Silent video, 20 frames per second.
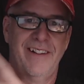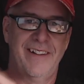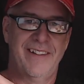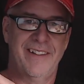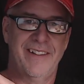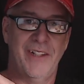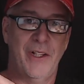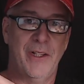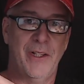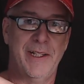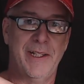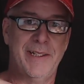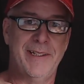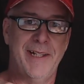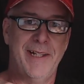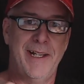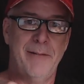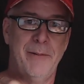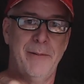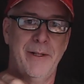It's all in the
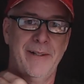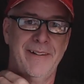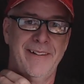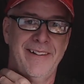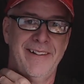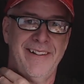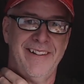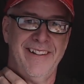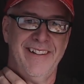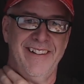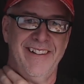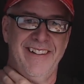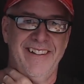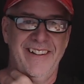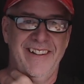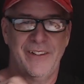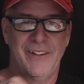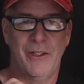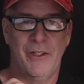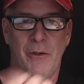timing.
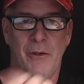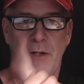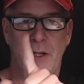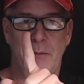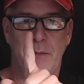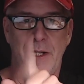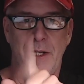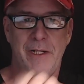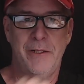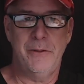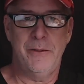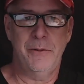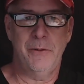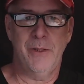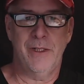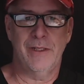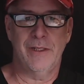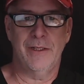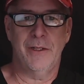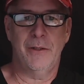So uh, my
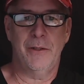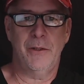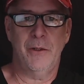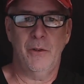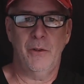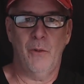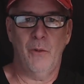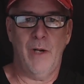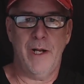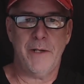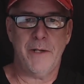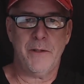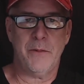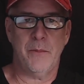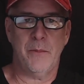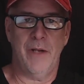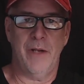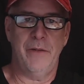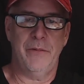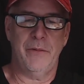new uh, logo, watch
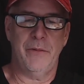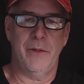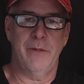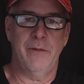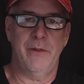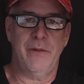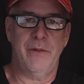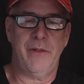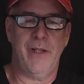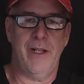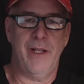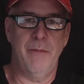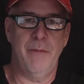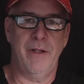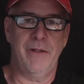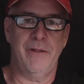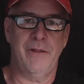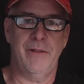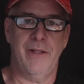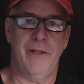my service, kind of
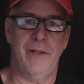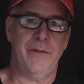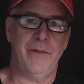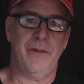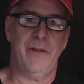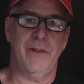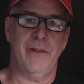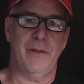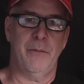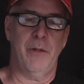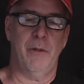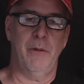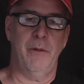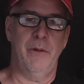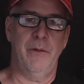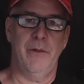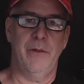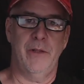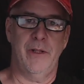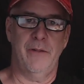makes sense because I'm
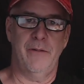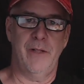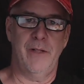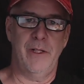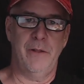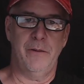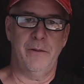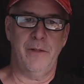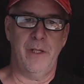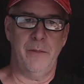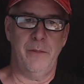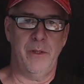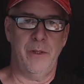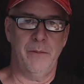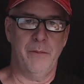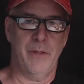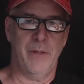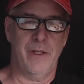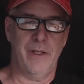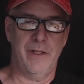always uh,
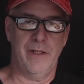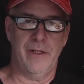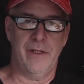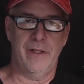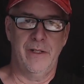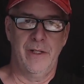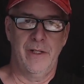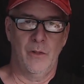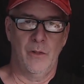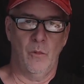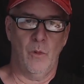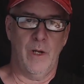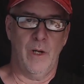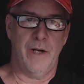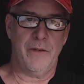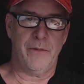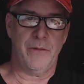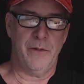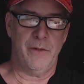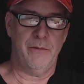videotaping my uh,
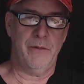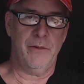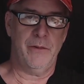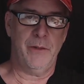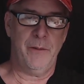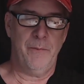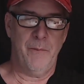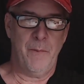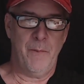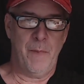watch servicing.